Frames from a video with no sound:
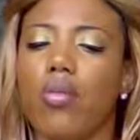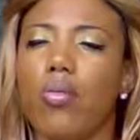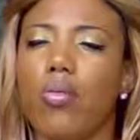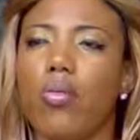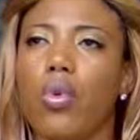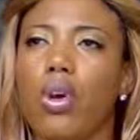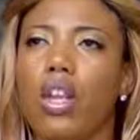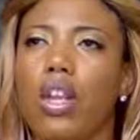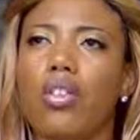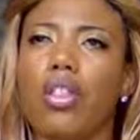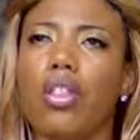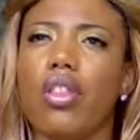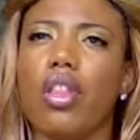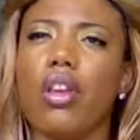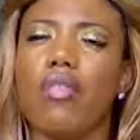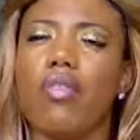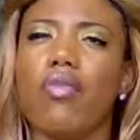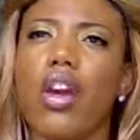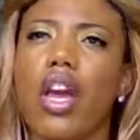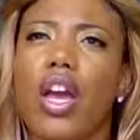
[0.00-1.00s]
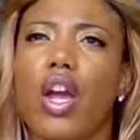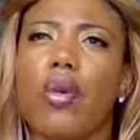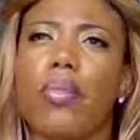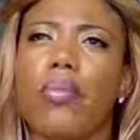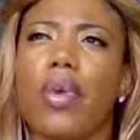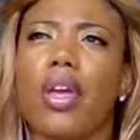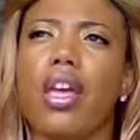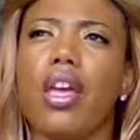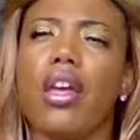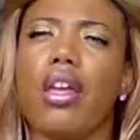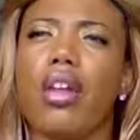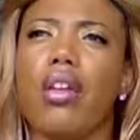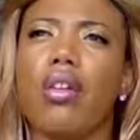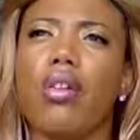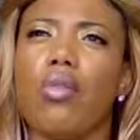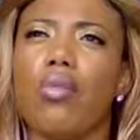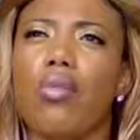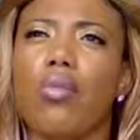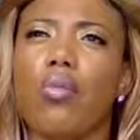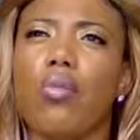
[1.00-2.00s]
What is the environment?
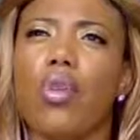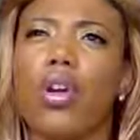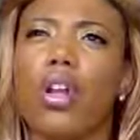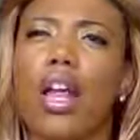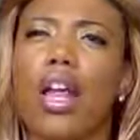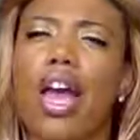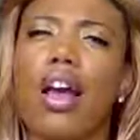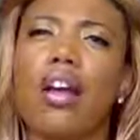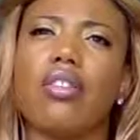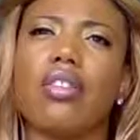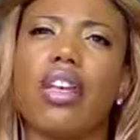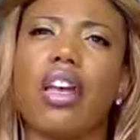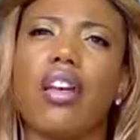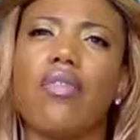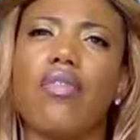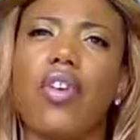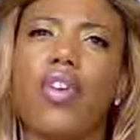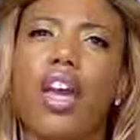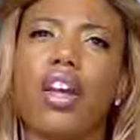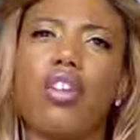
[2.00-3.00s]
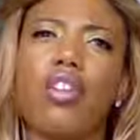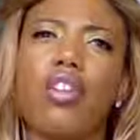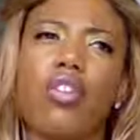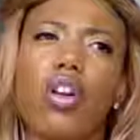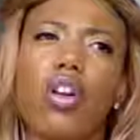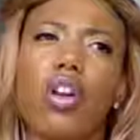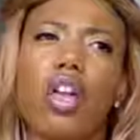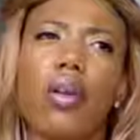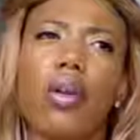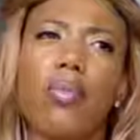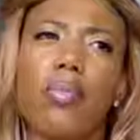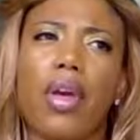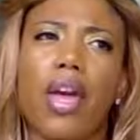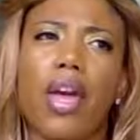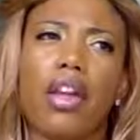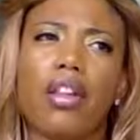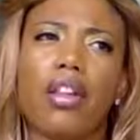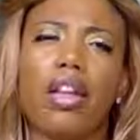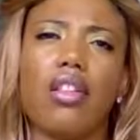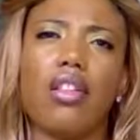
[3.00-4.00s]
What outside factors are
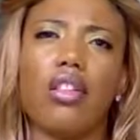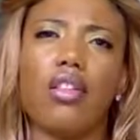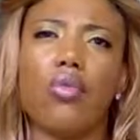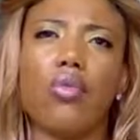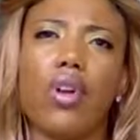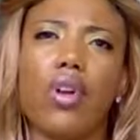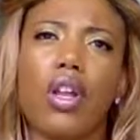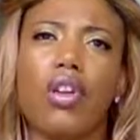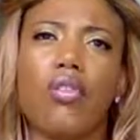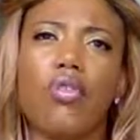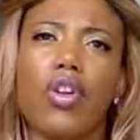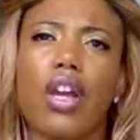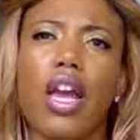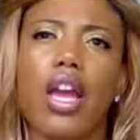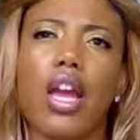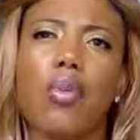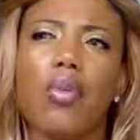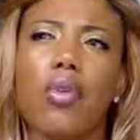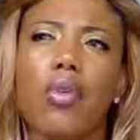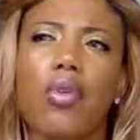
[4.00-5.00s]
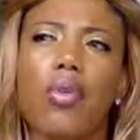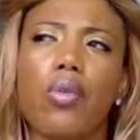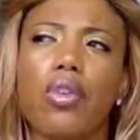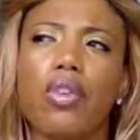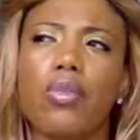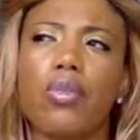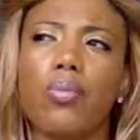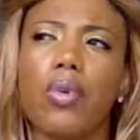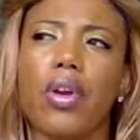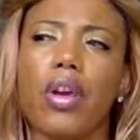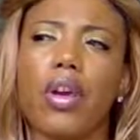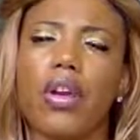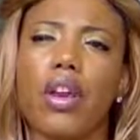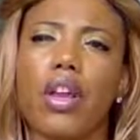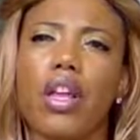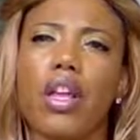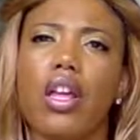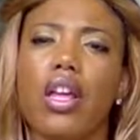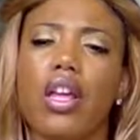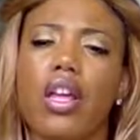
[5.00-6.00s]
impacting this reading for Capricorn
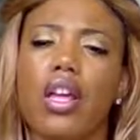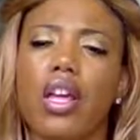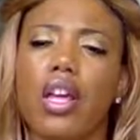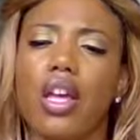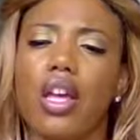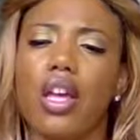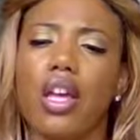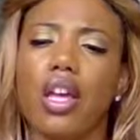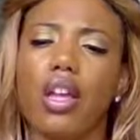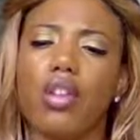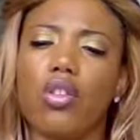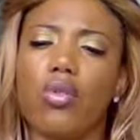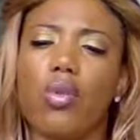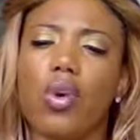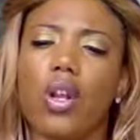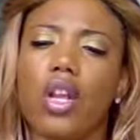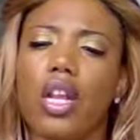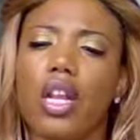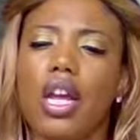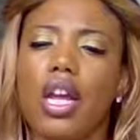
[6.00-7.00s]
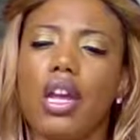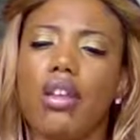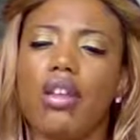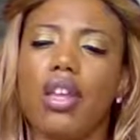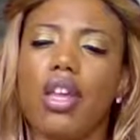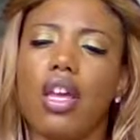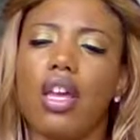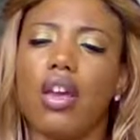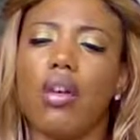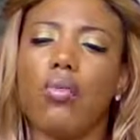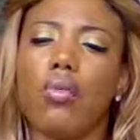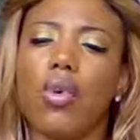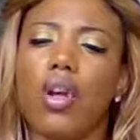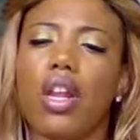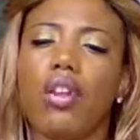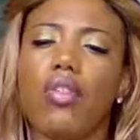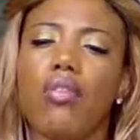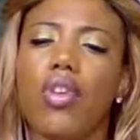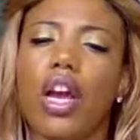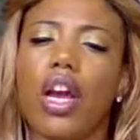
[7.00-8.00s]
Spirit in 2019? What
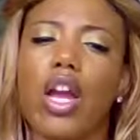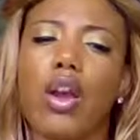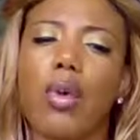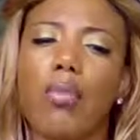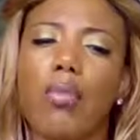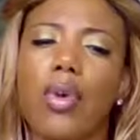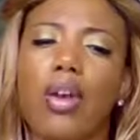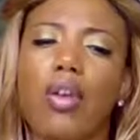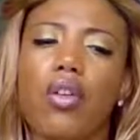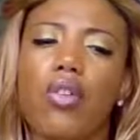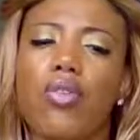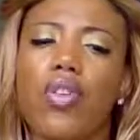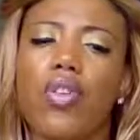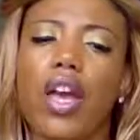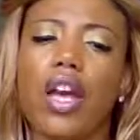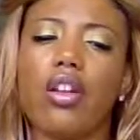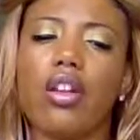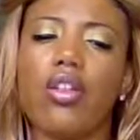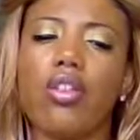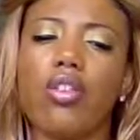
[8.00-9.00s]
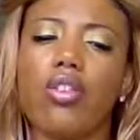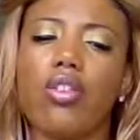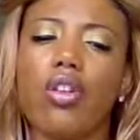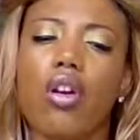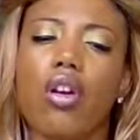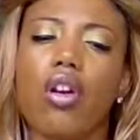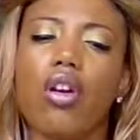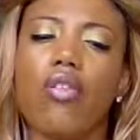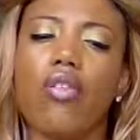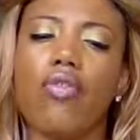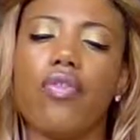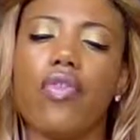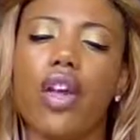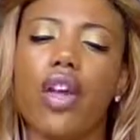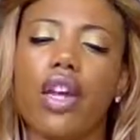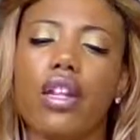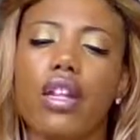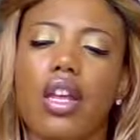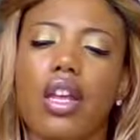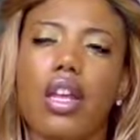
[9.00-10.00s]
environment or factors are
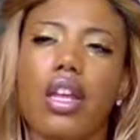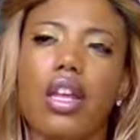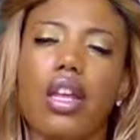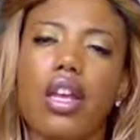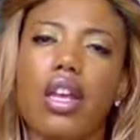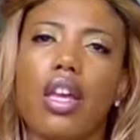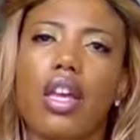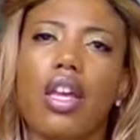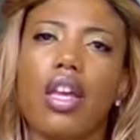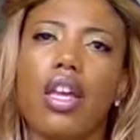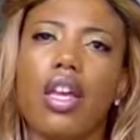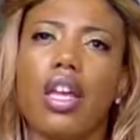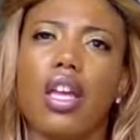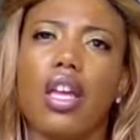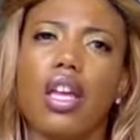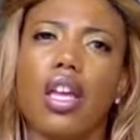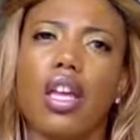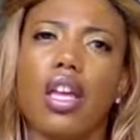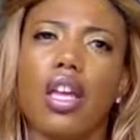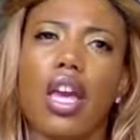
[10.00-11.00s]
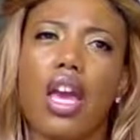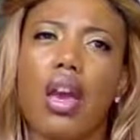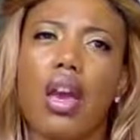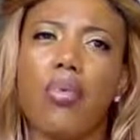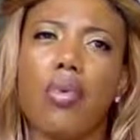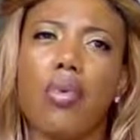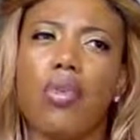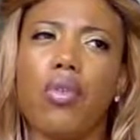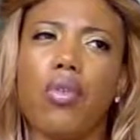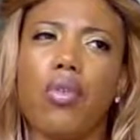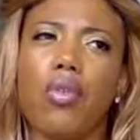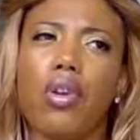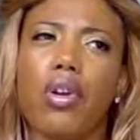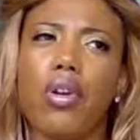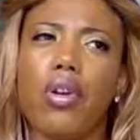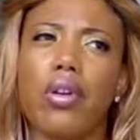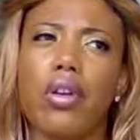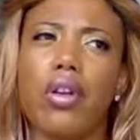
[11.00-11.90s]
affecting Capricorn?